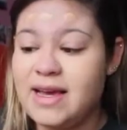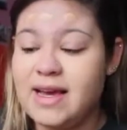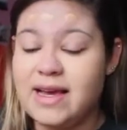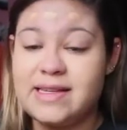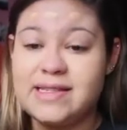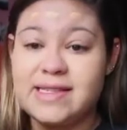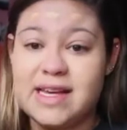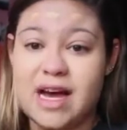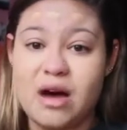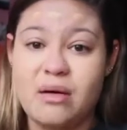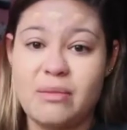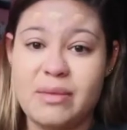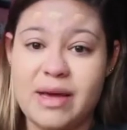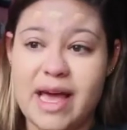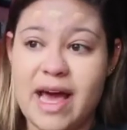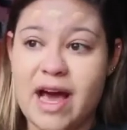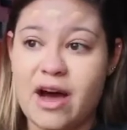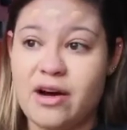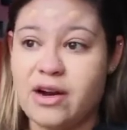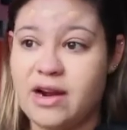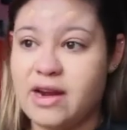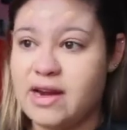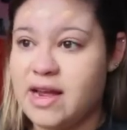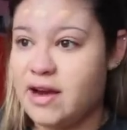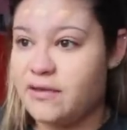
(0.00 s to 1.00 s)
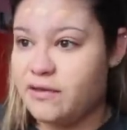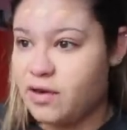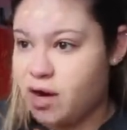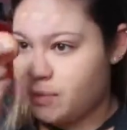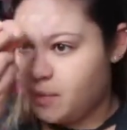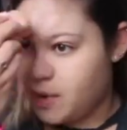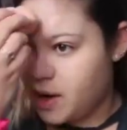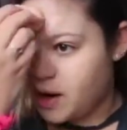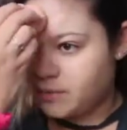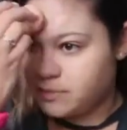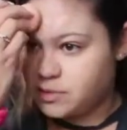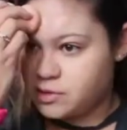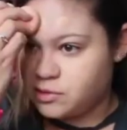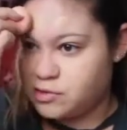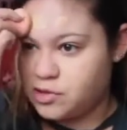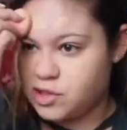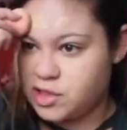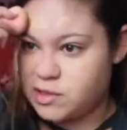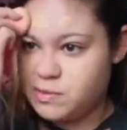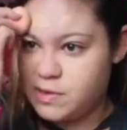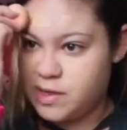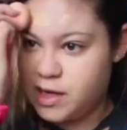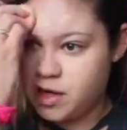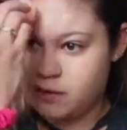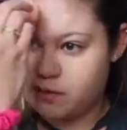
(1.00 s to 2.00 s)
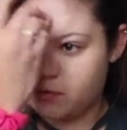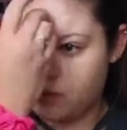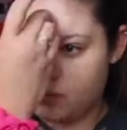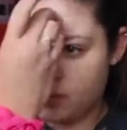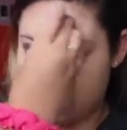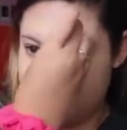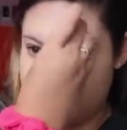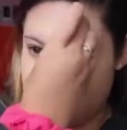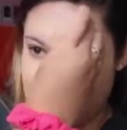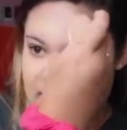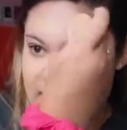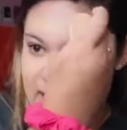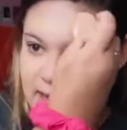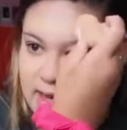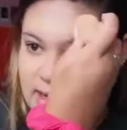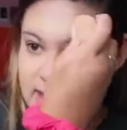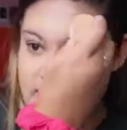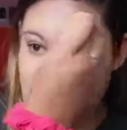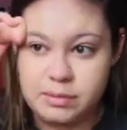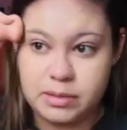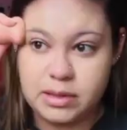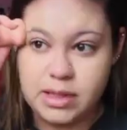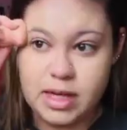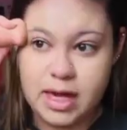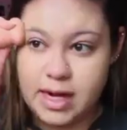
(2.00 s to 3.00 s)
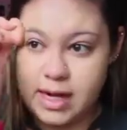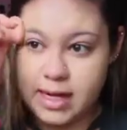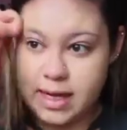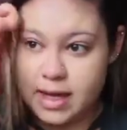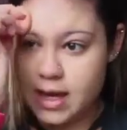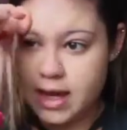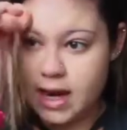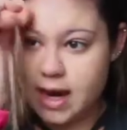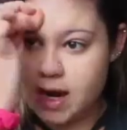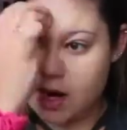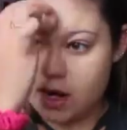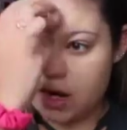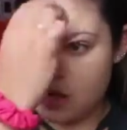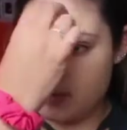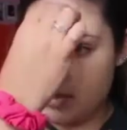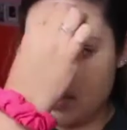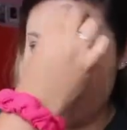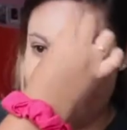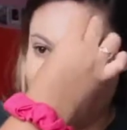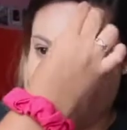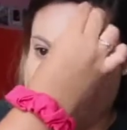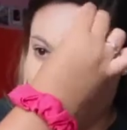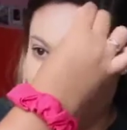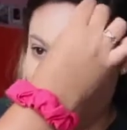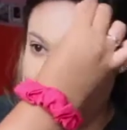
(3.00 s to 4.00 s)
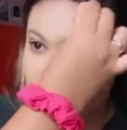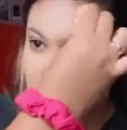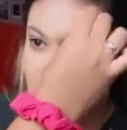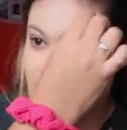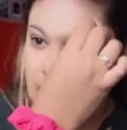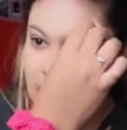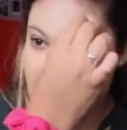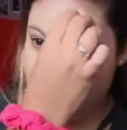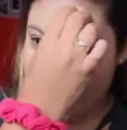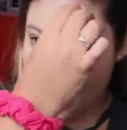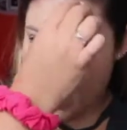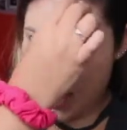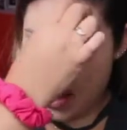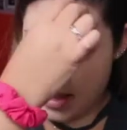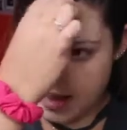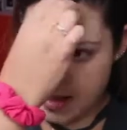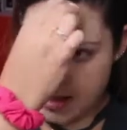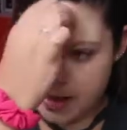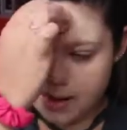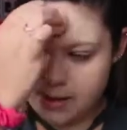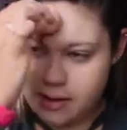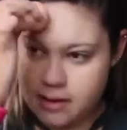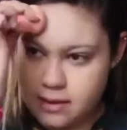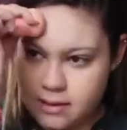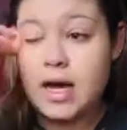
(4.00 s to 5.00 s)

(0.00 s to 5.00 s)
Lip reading: It's coming out in every pump, so just be careful with that. Blending it out on my forehead.